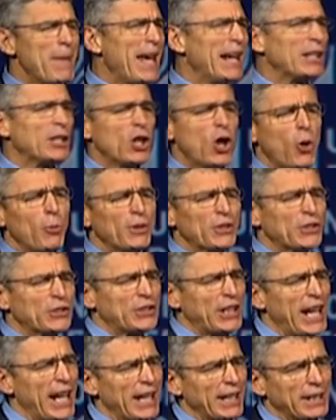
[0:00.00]
make no
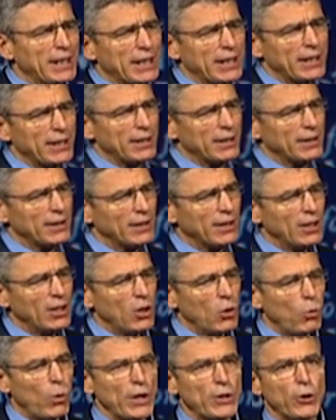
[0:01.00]
mistake,
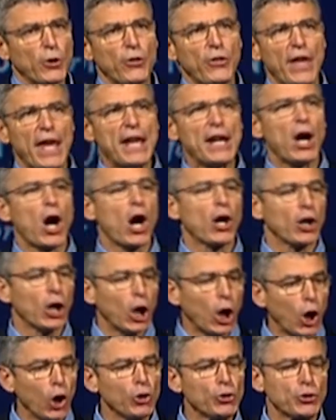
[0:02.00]
whether they are
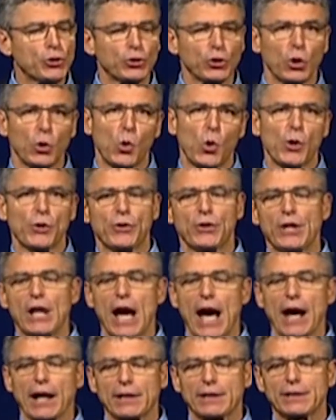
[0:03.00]

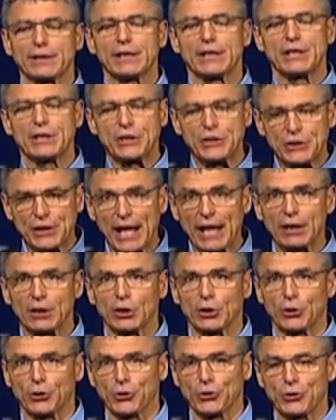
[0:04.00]
ultra-Orthodox,
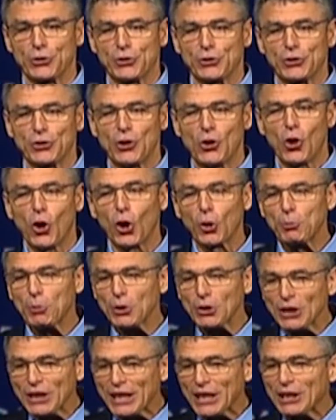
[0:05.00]
settlers, or
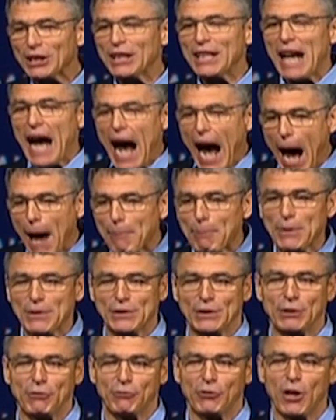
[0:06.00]
politically
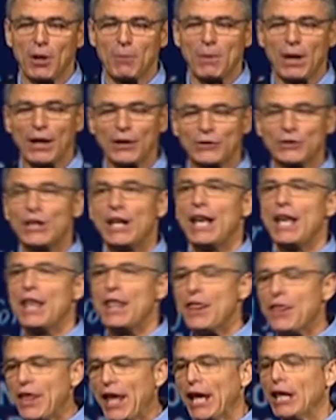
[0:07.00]
opposite from us,
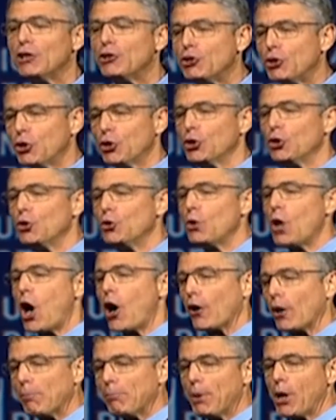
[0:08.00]
they too
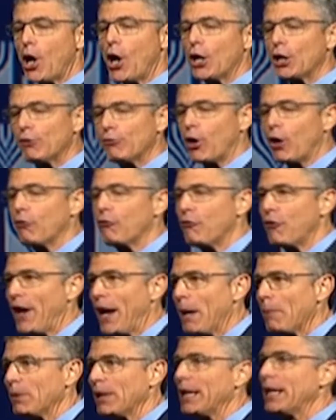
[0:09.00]
are a part of our
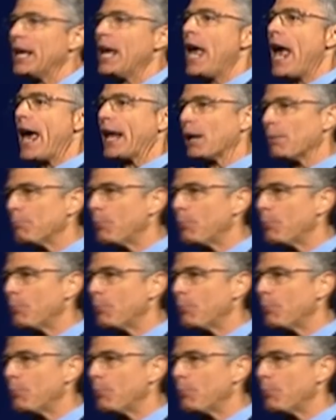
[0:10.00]
family and a